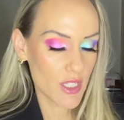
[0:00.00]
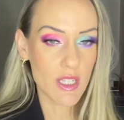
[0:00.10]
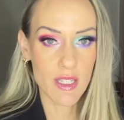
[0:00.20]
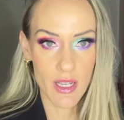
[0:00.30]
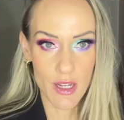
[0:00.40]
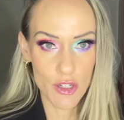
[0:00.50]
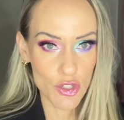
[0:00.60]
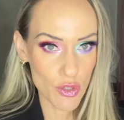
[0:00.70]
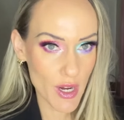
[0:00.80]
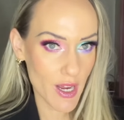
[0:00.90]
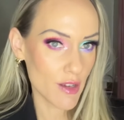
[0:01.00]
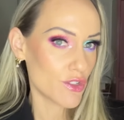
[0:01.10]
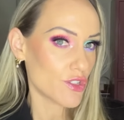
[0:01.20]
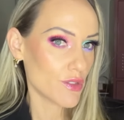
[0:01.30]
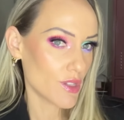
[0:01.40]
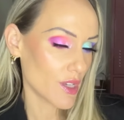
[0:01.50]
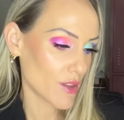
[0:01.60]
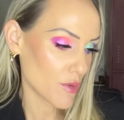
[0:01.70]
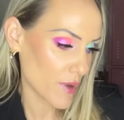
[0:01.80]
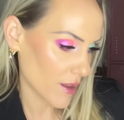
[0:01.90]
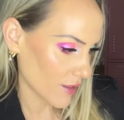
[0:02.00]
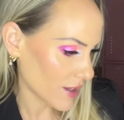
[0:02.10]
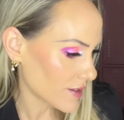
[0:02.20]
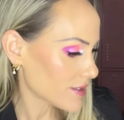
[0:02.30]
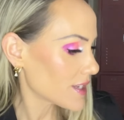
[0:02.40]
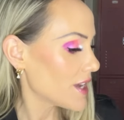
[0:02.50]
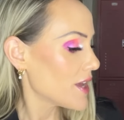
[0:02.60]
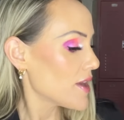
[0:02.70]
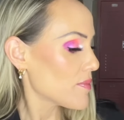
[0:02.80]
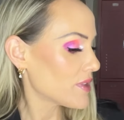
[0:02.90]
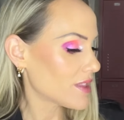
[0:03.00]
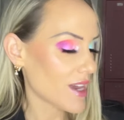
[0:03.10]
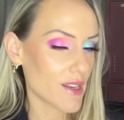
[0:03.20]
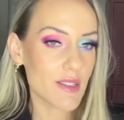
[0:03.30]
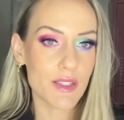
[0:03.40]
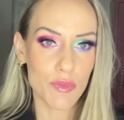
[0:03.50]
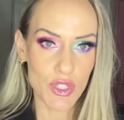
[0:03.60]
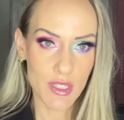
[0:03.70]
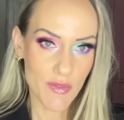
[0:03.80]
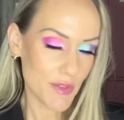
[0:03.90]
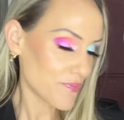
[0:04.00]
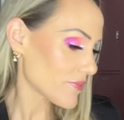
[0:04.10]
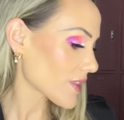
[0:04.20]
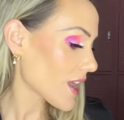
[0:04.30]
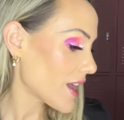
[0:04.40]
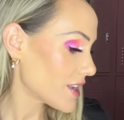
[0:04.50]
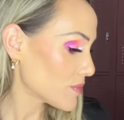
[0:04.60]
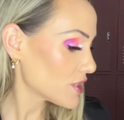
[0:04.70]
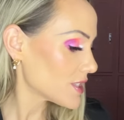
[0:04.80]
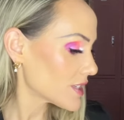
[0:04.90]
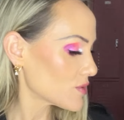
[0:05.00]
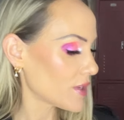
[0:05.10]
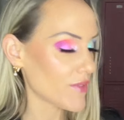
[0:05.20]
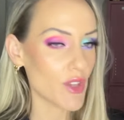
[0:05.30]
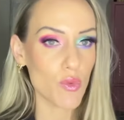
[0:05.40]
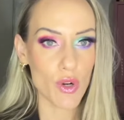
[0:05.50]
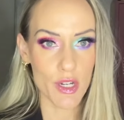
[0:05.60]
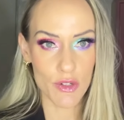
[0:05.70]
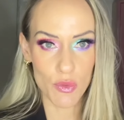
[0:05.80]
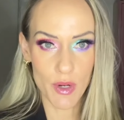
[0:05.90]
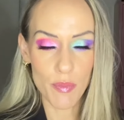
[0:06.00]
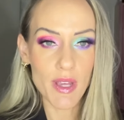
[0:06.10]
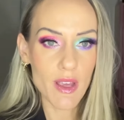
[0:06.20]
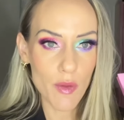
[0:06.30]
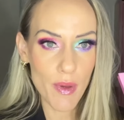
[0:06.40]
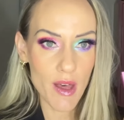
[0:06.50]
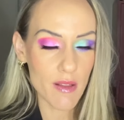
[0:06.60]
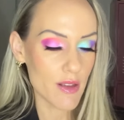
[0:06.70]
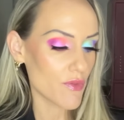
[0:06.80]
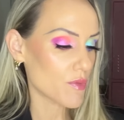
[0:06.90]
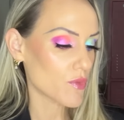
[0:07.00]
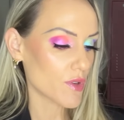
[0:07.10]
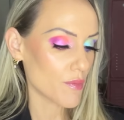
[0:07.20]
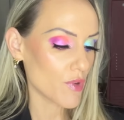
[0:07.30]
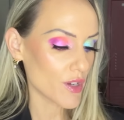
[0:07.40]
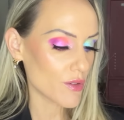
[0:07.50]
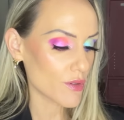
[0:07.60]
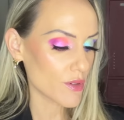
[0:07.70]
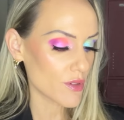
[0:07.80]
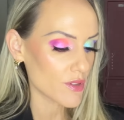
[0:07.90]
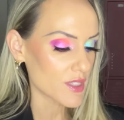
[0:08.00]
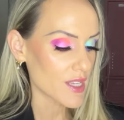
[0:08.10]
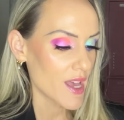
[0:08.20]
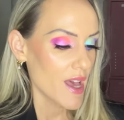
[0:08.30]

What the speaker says: because I kind of trashed the other palette, but that is number 7. At number 6, we have the Warriors Wear Pink palette from Gourmande Girls.